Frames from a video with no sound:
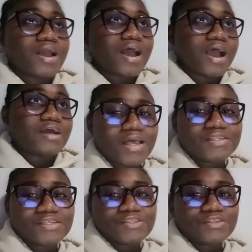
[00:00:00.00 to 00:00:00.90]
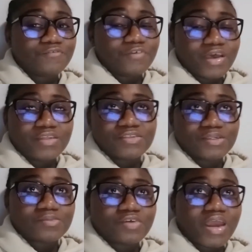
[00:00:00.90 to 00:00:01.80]
And don't forget to
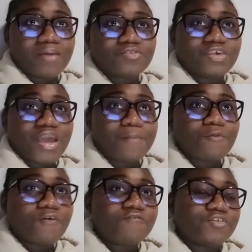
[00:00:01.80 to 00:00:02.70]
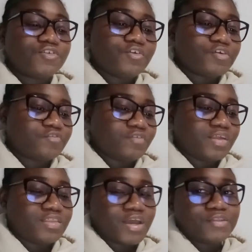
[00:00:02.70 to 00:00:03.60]
subscribe to get more videos
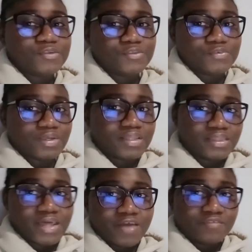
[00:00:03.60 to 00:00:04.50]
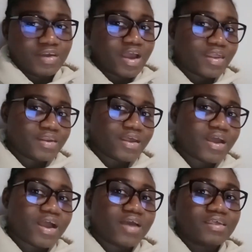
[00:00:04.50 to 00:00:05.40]
related to student life in
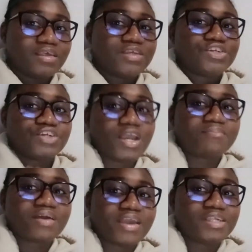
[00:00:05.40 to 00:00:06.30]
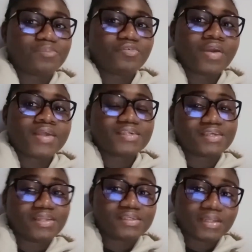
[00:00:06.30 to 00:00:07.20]
Canada and that I share my experience as
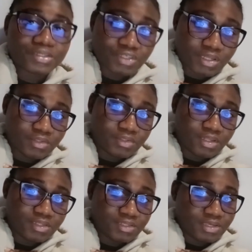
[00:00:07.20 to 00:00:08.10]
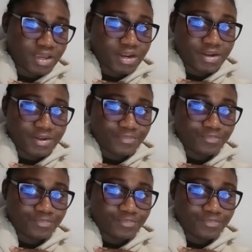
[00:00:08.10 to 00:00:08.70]
an international student in Canada.